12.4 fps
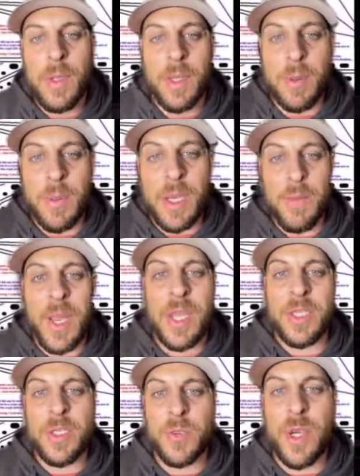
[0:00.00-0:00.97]
The main
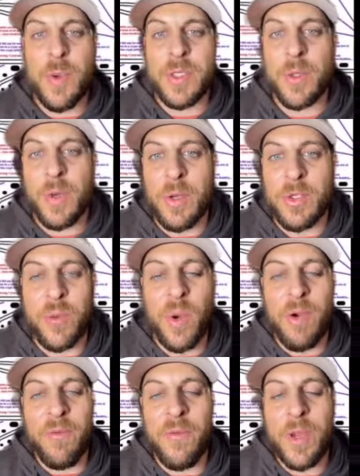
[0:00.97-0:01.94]
passageway was around
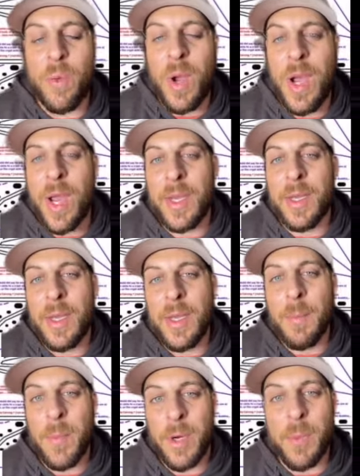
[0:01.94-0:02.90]
12 feet wide,
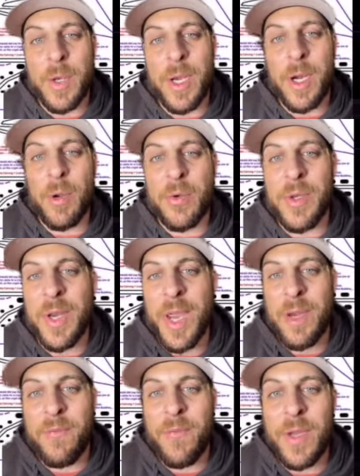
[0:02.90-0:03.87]
but it would narrow to
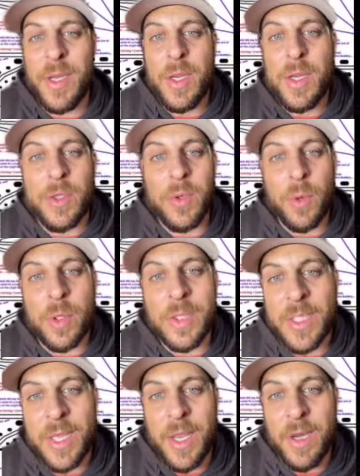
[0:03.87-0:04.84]
9 feet towards
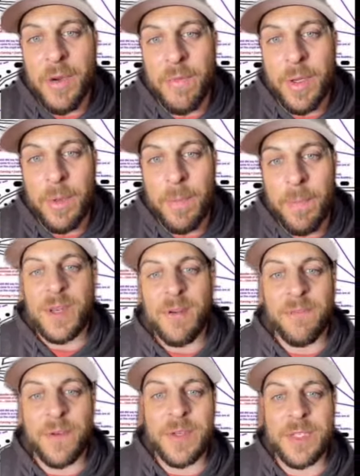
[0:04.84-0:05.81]
the end of it.
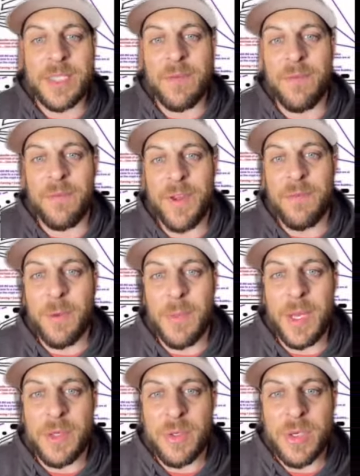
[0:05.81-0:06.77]
57 feet from
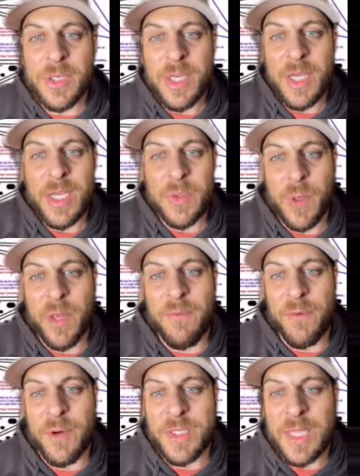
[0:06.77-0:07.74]
the entrance is where the
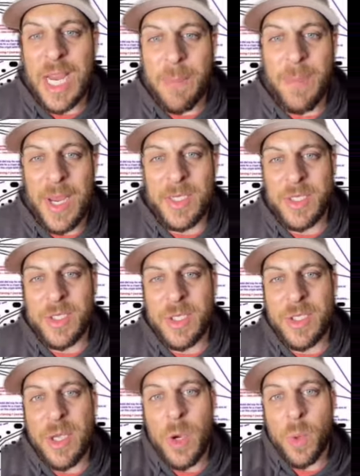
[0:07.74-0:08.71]
first side
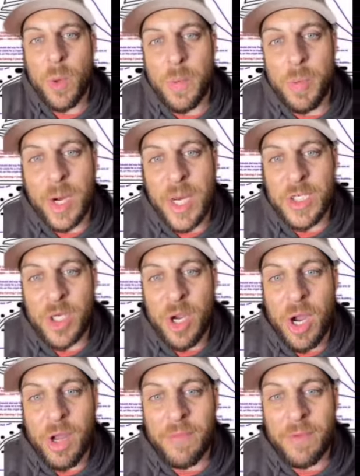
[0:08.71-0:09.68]
passages would branch
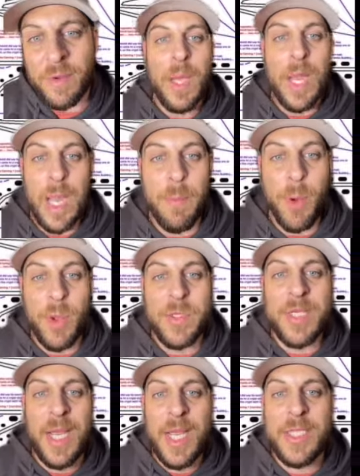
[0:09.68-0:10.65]
off. On both
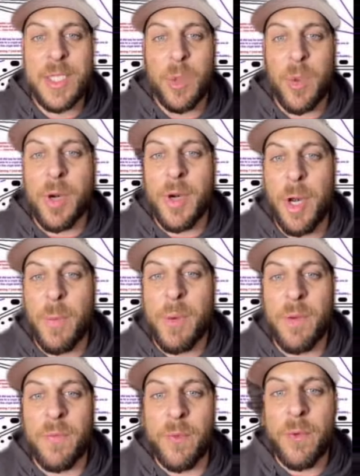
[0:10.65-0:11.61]
sides there were a
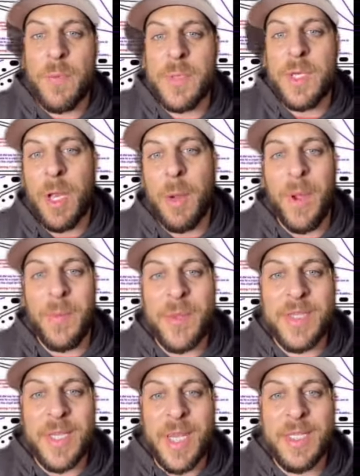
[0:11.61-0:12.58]
number of rooms about the
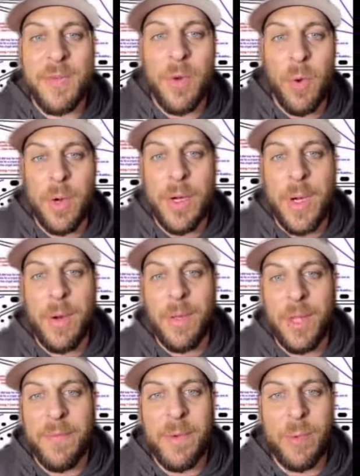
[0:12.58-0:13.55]
size of an ordinary
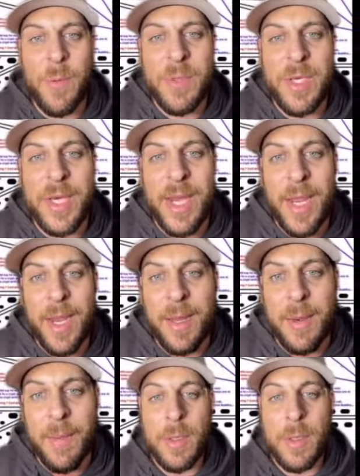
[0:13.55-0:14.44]
living room today,